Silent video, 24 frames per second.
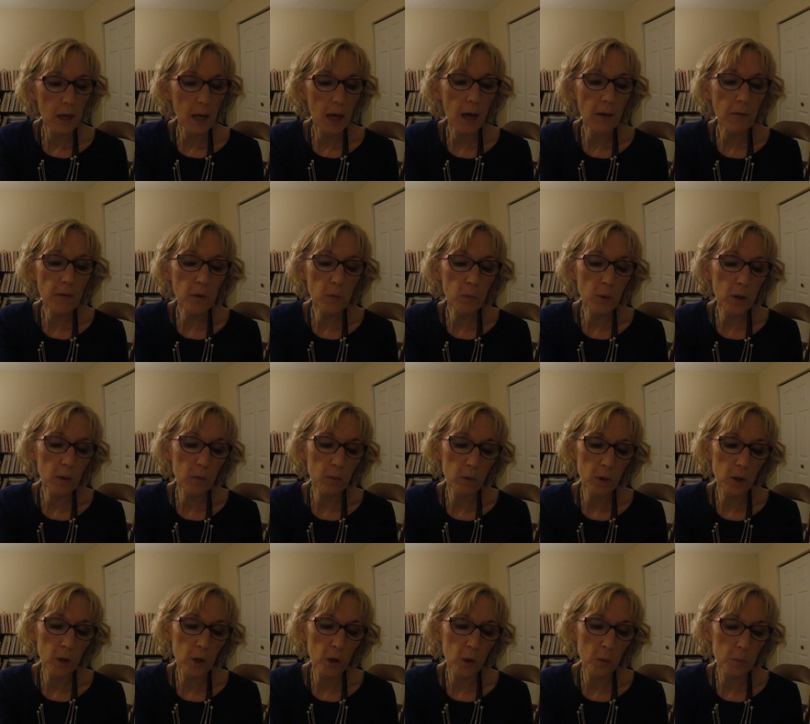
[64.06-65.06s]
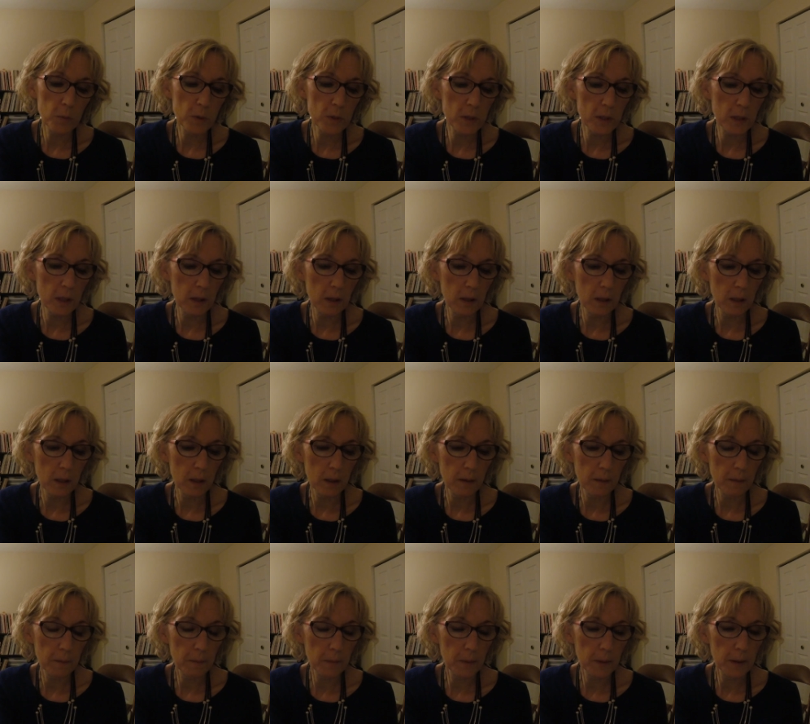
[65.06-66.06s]
heavy wet ropes and
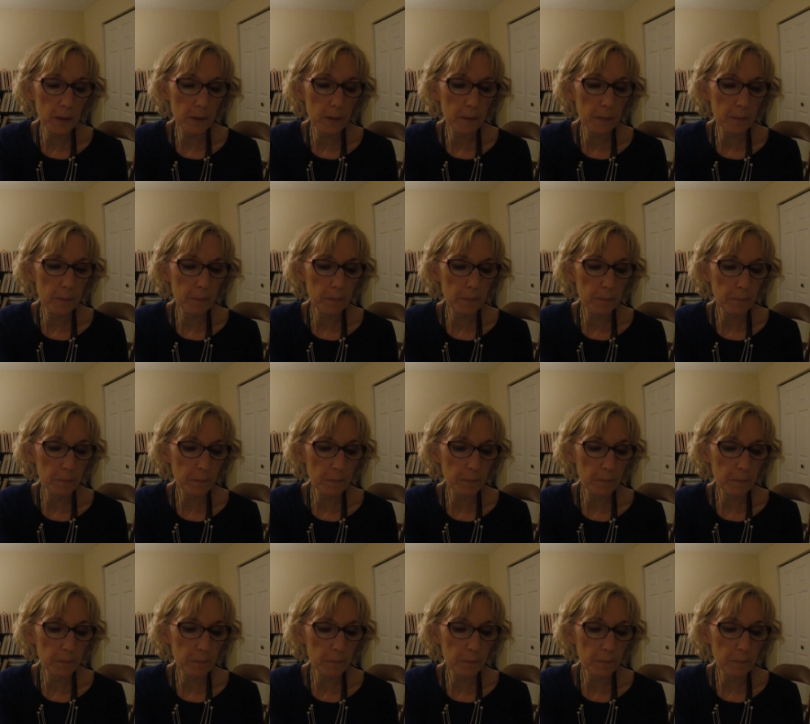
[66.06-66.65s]
the um,